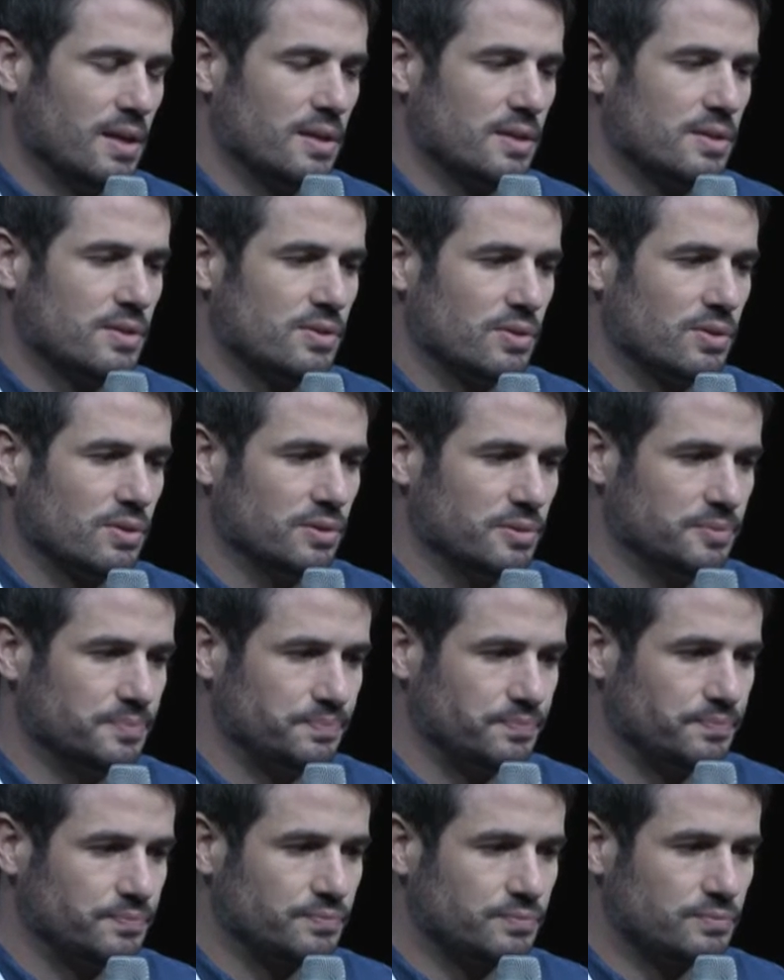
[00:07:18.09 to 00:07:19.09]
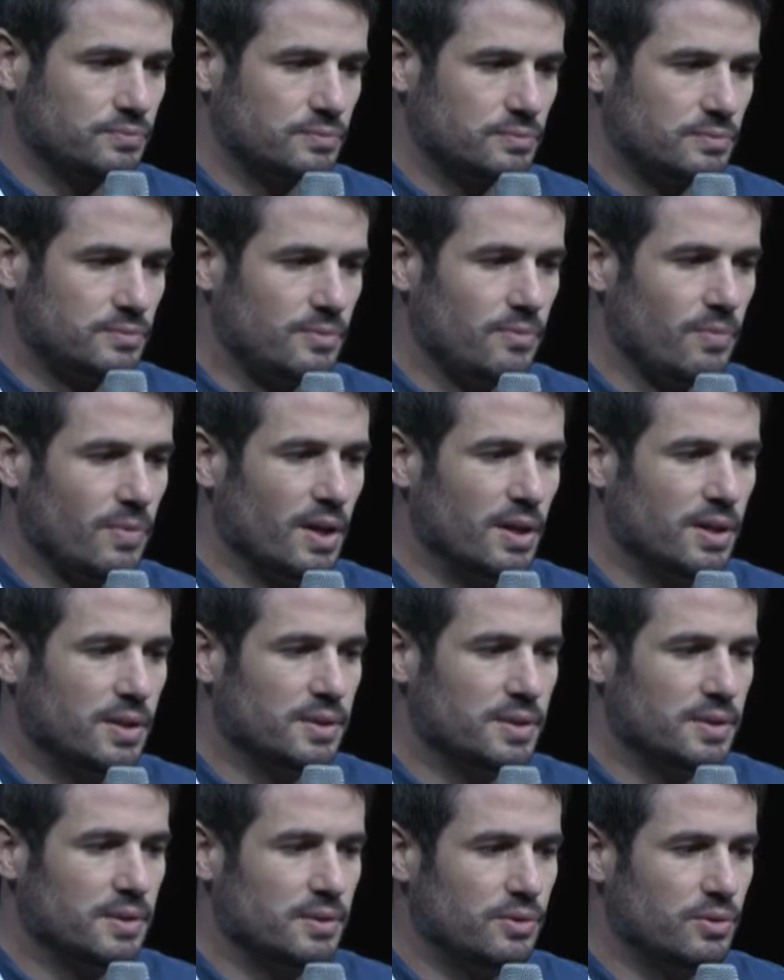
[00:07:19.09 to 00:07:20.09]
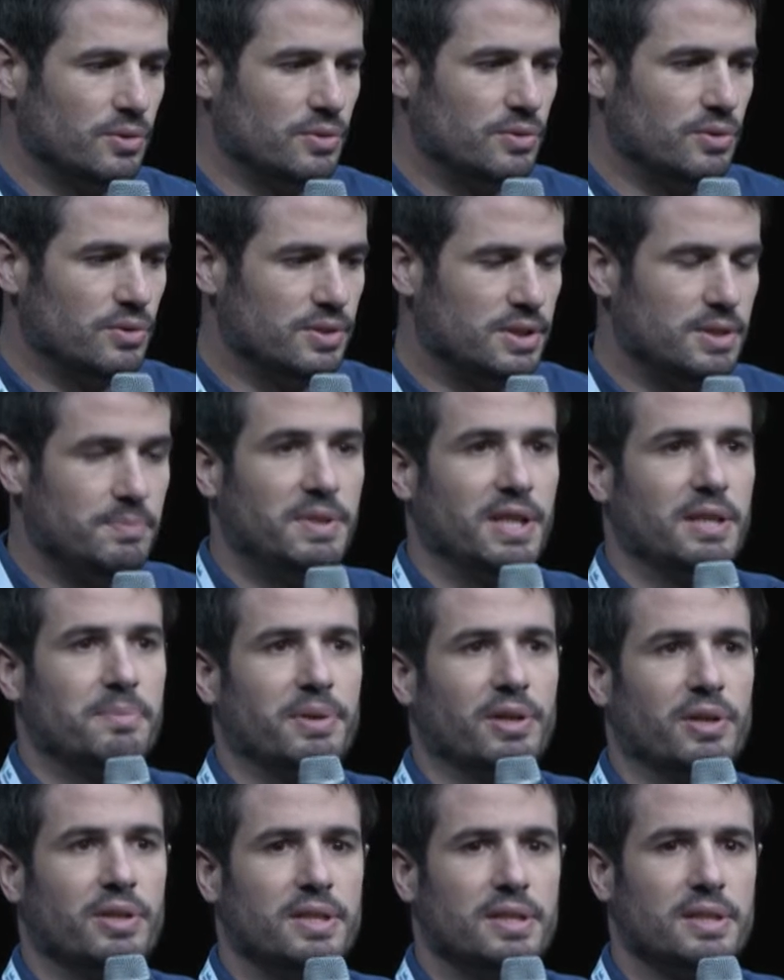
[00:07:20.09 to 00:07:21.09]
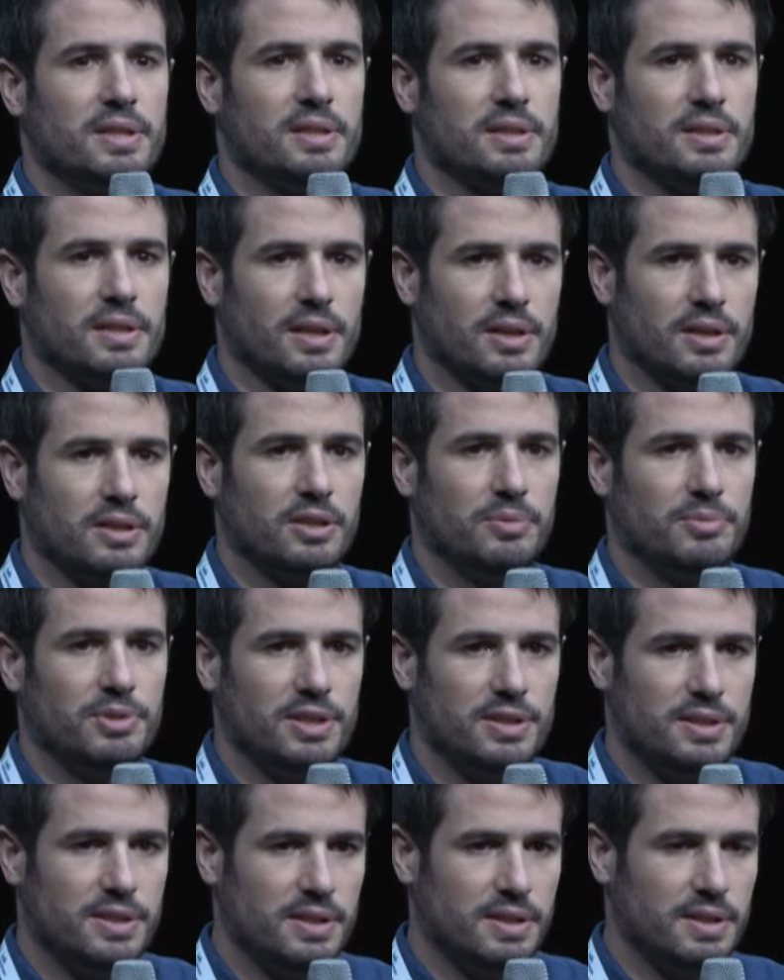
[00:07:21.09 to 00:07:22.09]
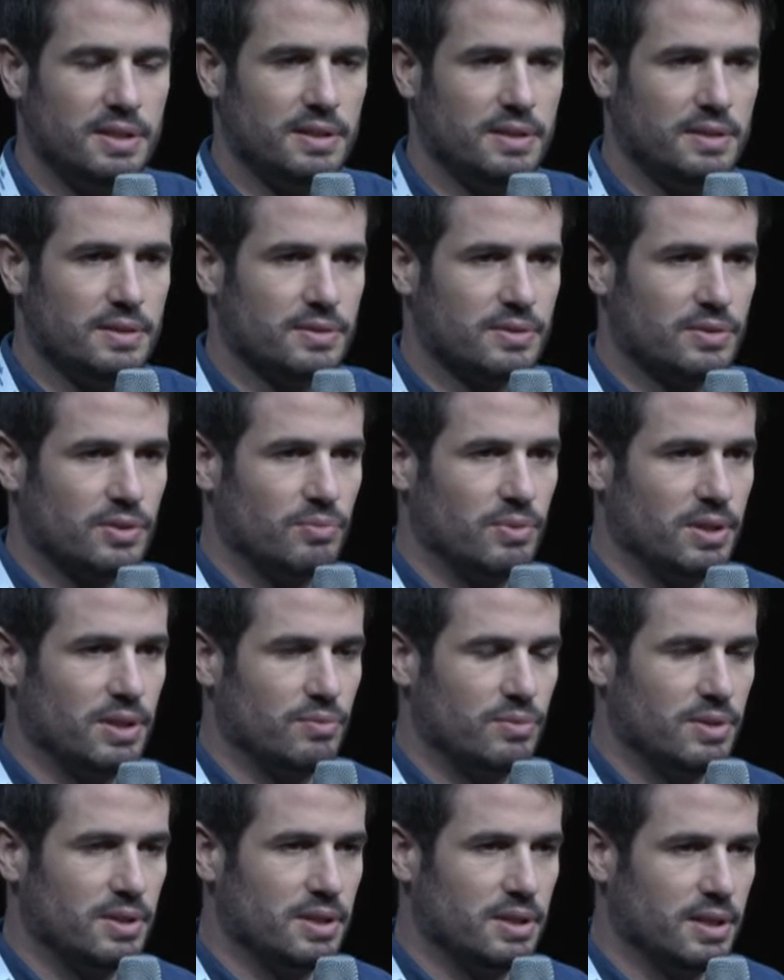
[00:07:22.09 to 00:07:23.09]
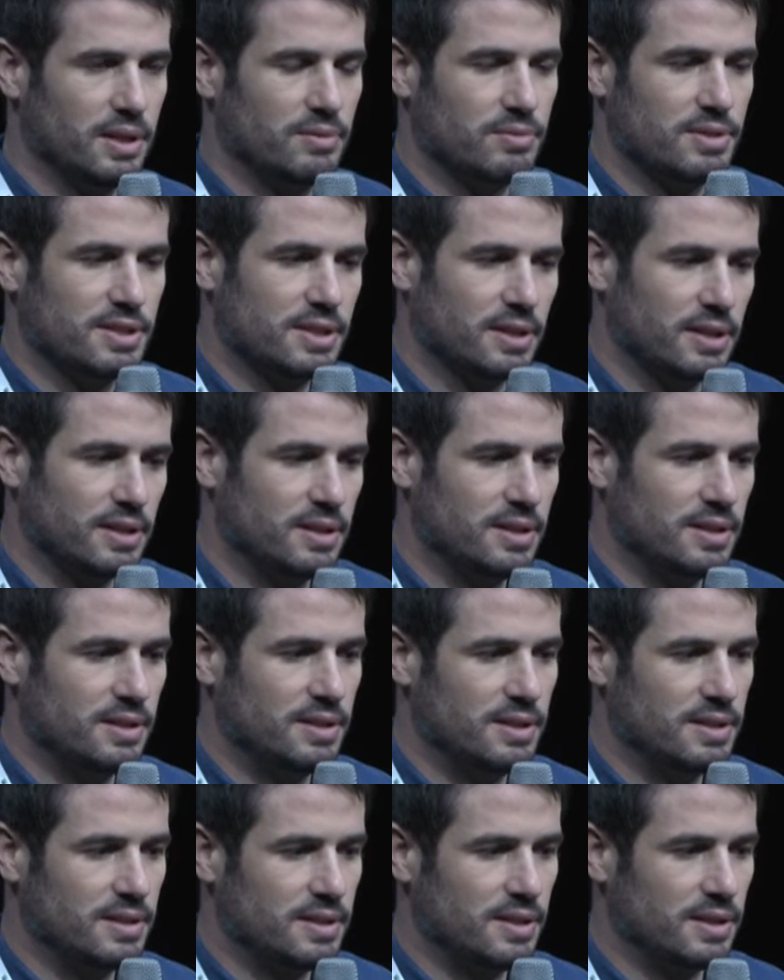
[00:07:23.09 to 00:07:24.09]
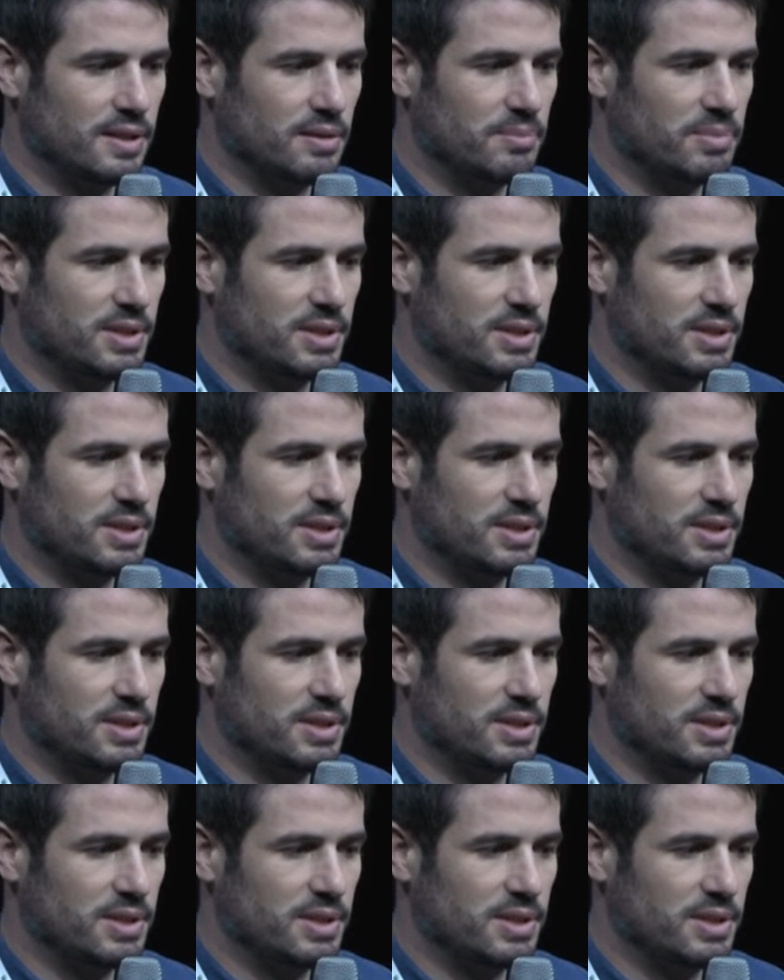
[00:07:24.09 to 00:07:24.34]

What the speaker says: So the Deep Tech Pioneer community, so we started it this year.